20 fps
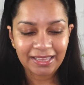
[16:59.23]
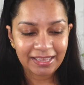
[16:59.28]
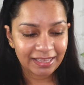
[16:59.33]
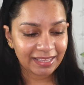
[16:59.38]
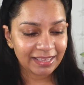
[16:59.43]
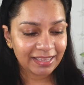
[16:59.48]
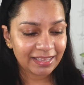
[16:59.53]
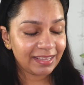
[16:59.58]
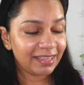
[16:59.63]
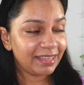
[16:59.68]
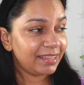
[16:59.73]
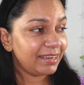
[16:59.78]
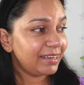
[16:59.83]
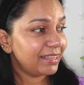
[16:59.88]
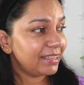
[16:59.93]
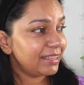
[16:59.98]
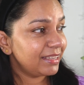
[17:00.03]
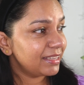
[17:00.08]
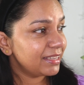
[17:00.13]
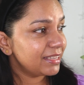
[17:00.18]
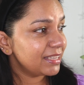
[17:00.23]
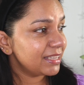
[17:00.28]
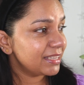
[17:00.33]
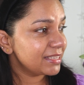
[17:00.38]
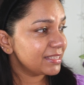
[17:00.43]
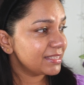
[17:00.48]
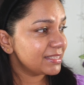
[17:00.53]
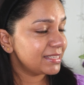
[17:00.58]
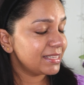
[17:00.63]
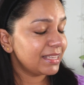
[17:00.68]
It
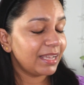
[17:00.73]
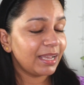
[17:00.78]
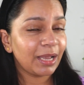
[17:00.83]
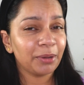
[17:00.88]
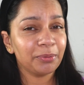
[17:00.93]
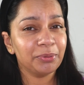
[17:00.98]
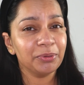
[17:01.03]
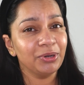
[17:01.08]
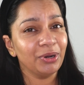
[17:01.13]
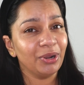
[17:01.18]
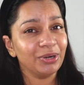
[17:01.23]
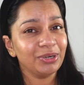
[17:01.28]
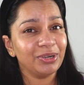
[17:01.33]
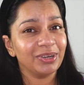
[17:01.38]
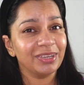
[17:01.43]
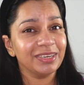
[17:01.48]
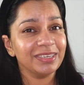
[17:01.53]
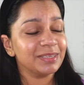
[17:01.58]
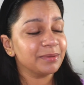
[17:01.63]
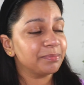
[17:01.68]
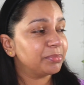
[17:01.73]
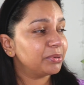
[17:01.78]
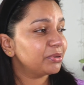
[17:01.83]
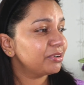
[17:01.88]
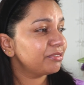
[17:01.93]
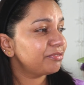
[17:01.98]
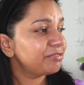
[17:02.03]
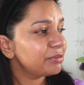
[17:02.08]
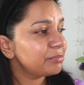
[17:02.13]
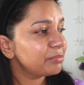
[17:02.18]
is, I would not call it a
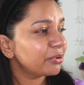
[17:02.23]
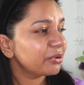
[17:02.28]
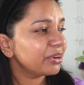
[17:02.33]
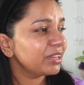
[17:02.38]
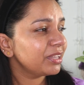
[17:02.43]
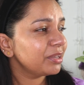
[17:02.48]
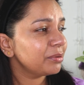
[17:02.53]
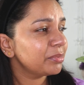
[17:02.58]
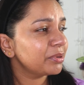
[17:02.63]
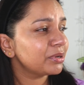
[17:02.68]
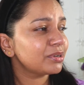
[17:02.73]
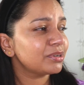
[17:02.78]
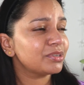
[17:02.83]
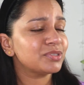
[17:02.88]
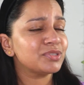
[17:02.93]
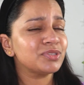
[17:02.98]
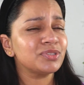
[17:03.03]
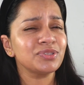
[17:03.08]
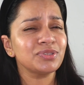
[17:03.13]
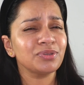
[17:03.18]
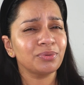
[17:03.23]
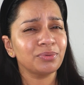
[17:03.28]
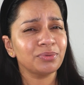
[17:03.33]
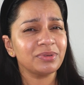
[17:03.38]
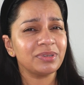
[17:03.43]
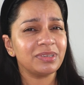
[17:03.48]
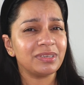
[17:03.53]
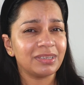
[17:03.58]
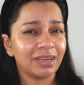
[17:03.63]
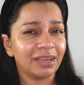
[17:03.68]
beautiful morning, but it is so
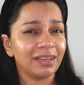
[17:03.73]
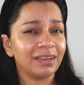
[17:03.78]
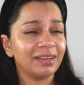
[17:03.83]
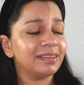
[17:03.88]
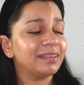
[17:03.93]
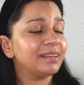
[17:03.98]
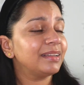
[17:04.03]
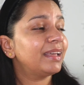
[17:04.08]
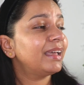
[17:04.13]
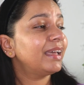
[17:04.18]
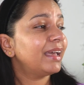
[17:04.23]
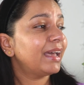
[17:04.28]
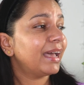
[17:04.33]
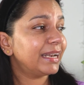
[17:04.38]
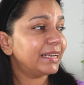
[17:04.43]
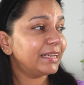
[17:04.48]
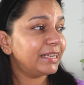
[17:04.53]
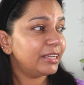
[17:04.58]
dull and